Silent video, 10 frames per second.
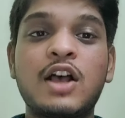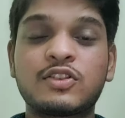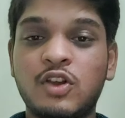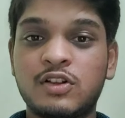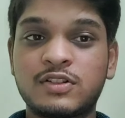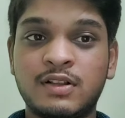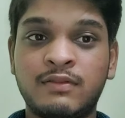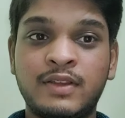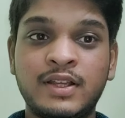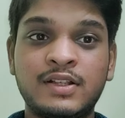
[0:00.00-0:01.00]
Ask
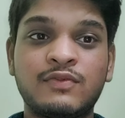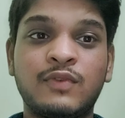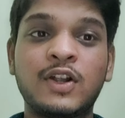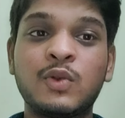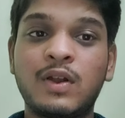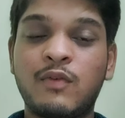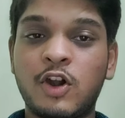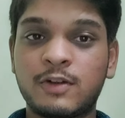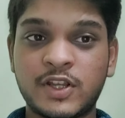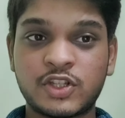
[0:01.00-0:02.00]
yourself this: what
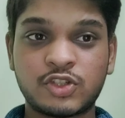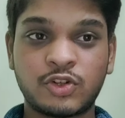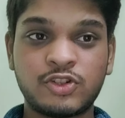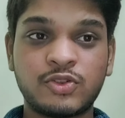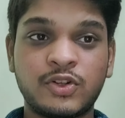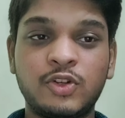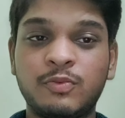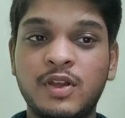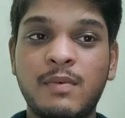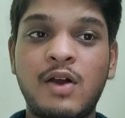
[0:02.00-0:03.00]
do I want my short
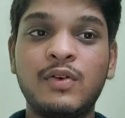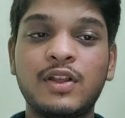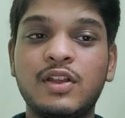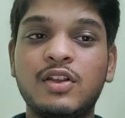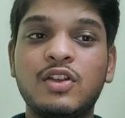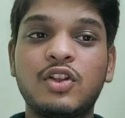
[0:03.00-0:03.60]
story to be about?